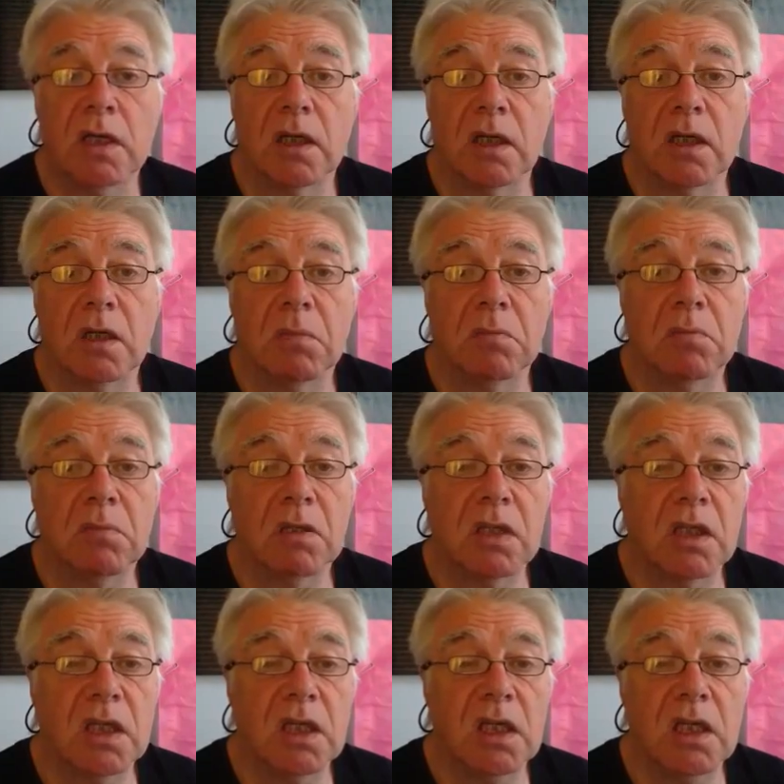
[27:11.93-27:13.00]

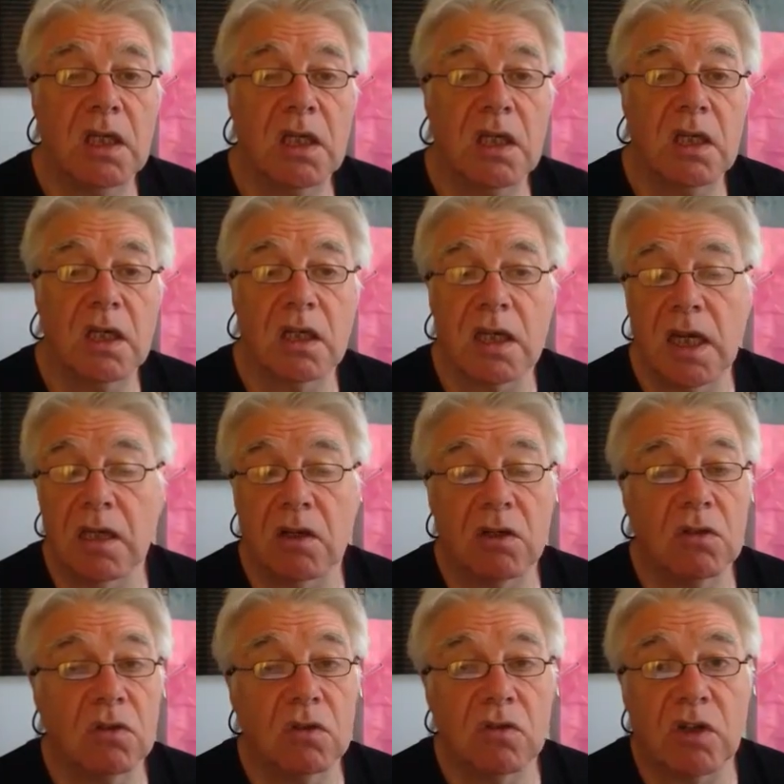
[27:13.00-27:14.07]
Again, I
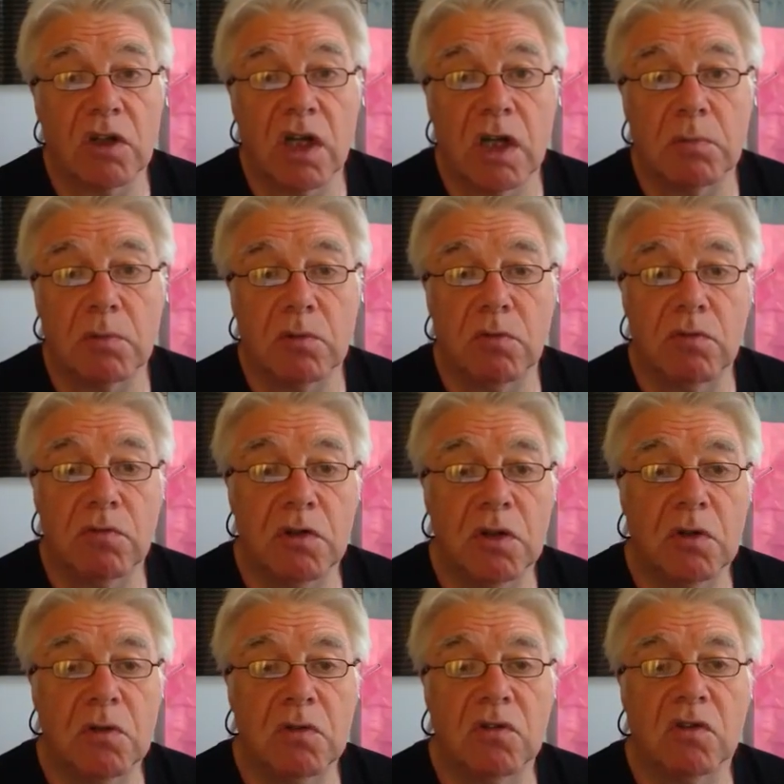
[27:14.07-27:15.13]
looked up a
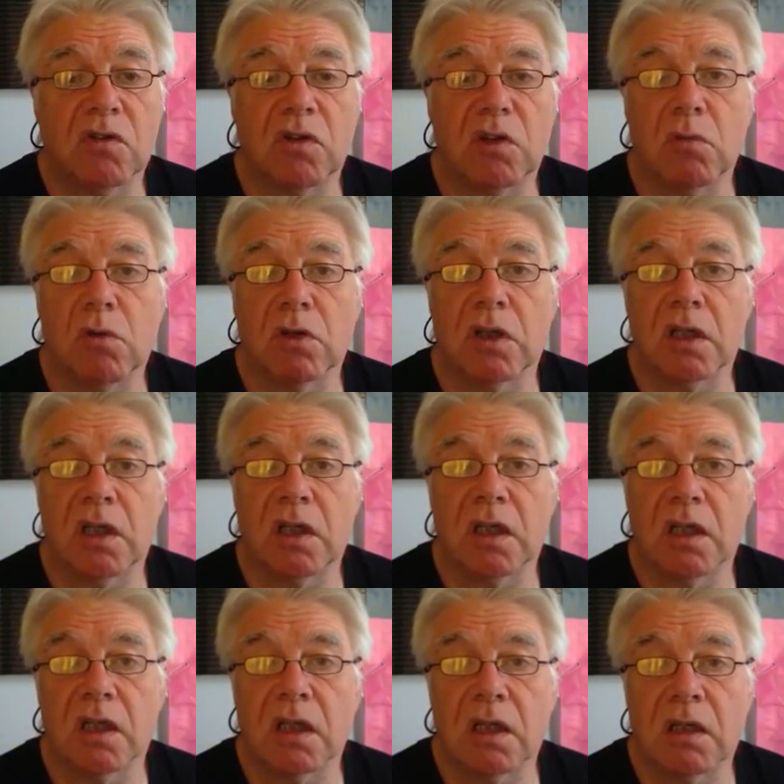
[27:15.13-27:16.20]
review to see what
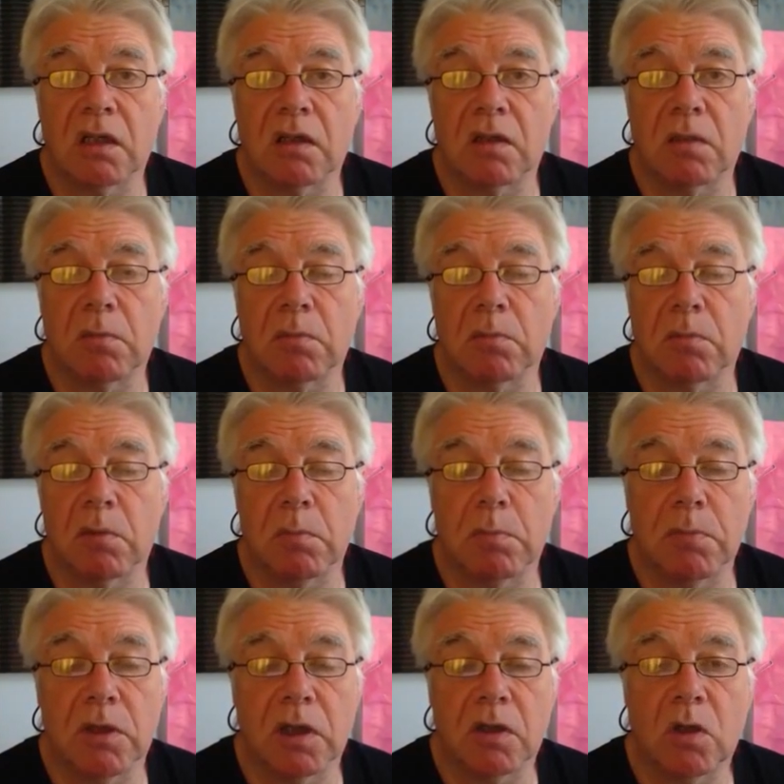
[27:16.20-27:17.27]

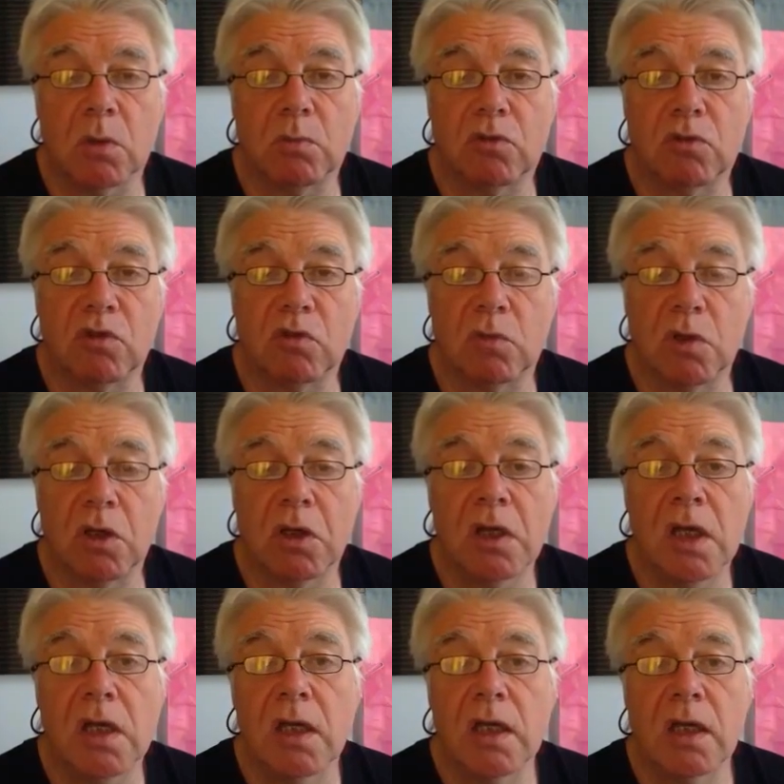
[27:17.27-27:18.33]
the options were,
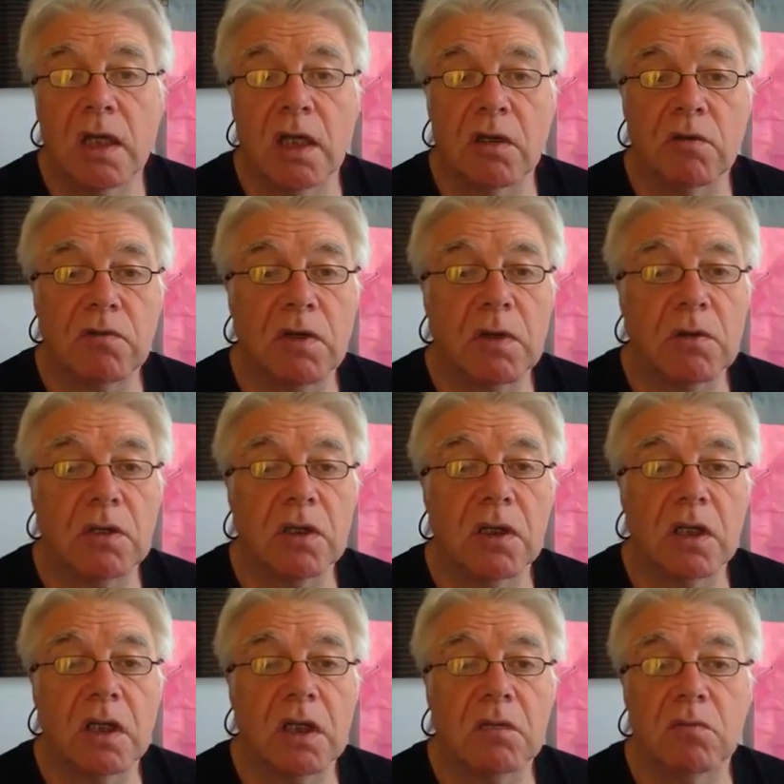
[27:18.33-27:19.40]
and I found that
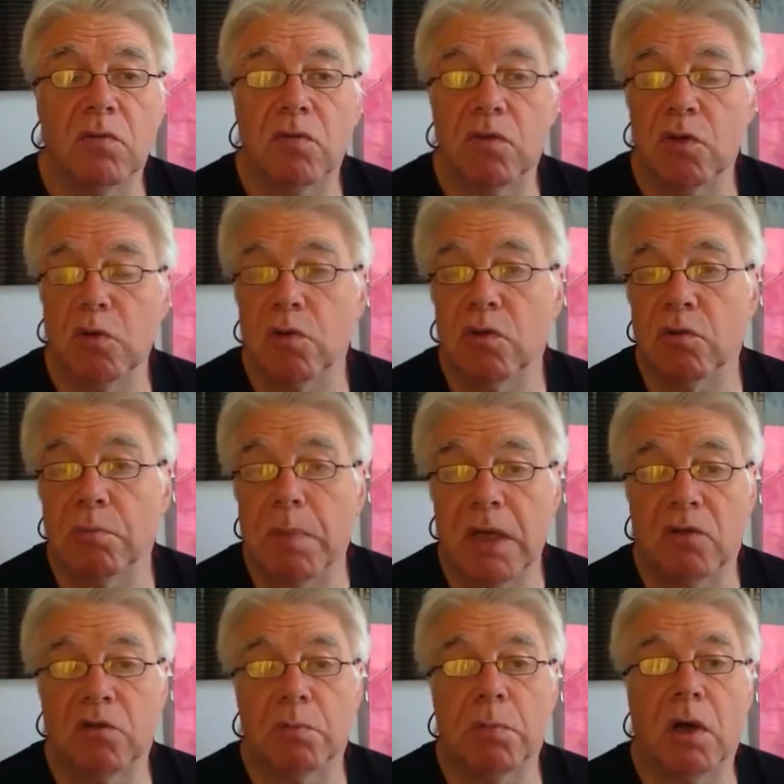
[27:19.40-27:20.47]
the reviewers'
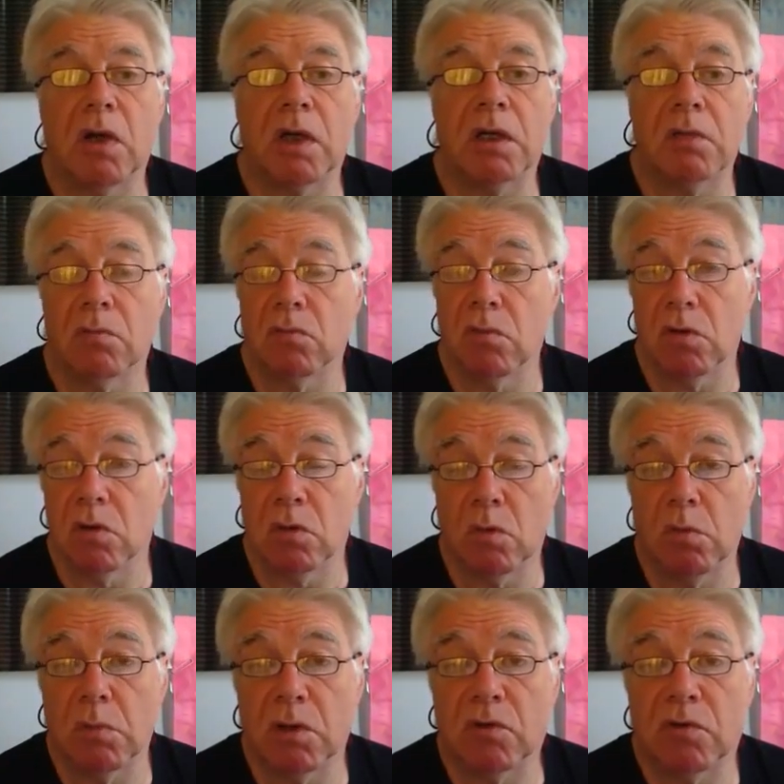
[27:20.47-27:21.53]
best buy were
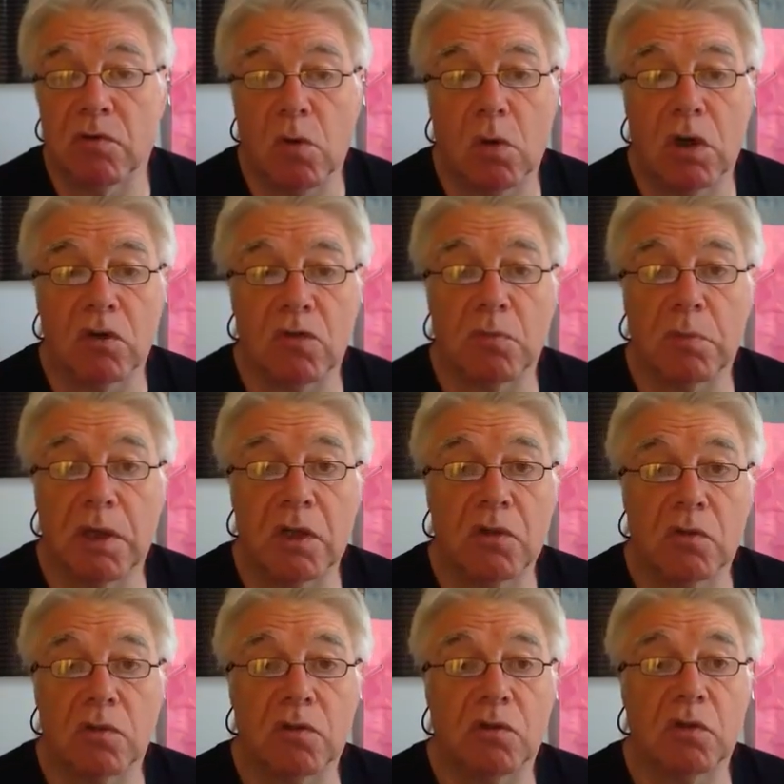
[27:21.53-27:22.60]
almost
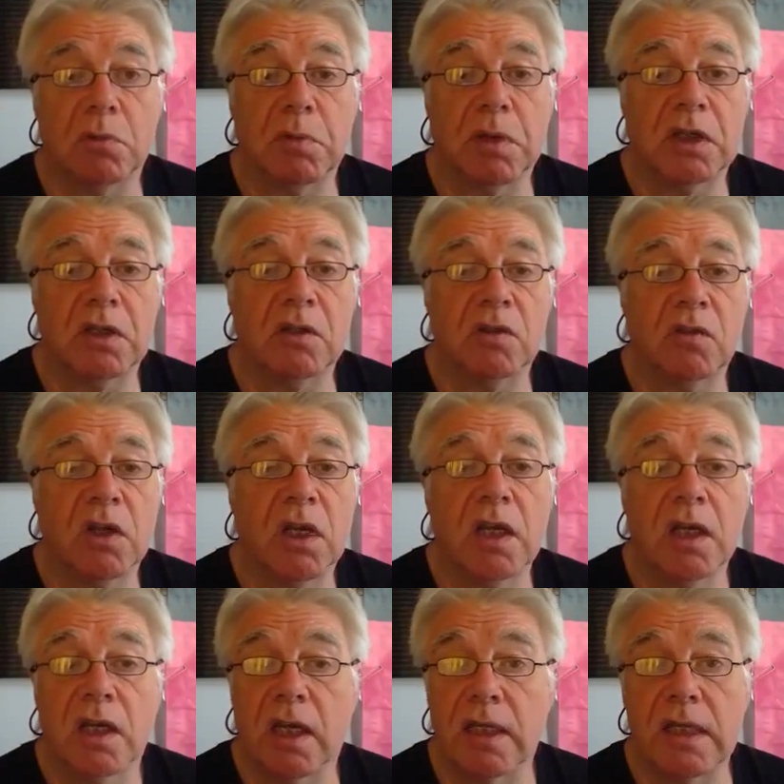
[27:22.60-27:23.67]
£400 for two panniers,
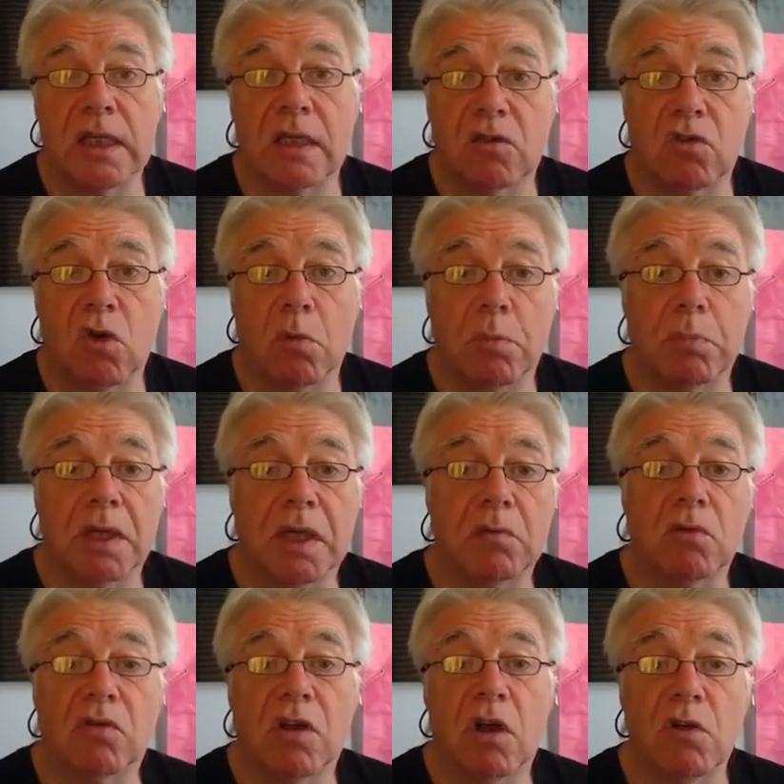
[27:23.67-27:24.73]
and their top pick
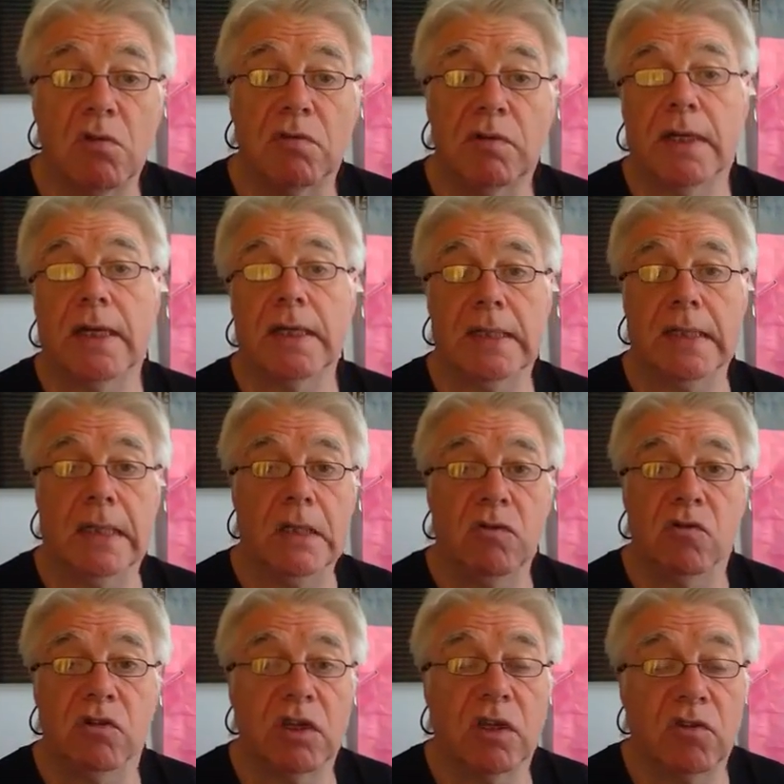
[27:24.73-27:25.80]
was over
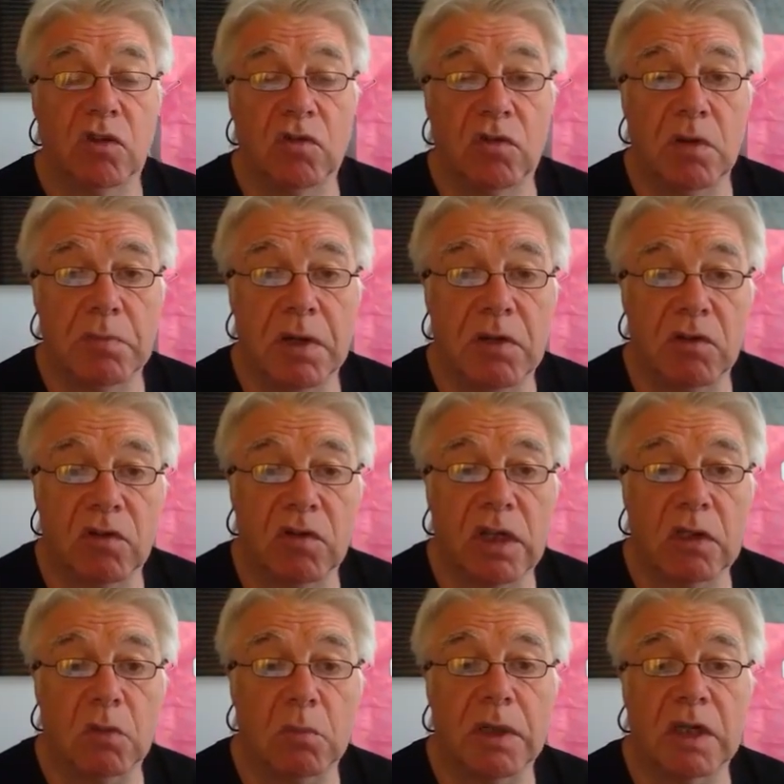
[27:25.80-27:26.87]
800. That's just for a pair of
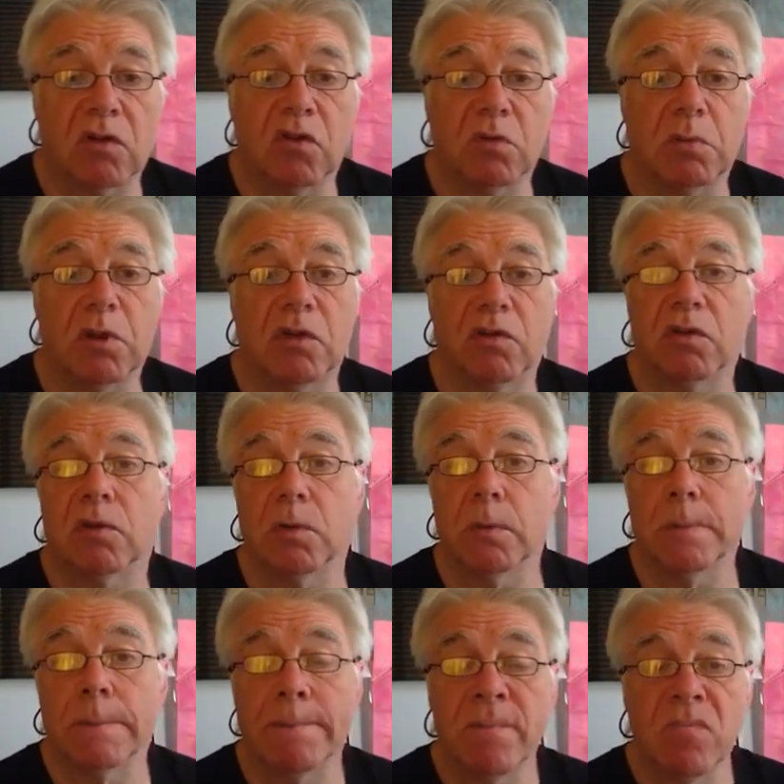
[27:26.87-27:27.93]
saddlebags for a bicycle.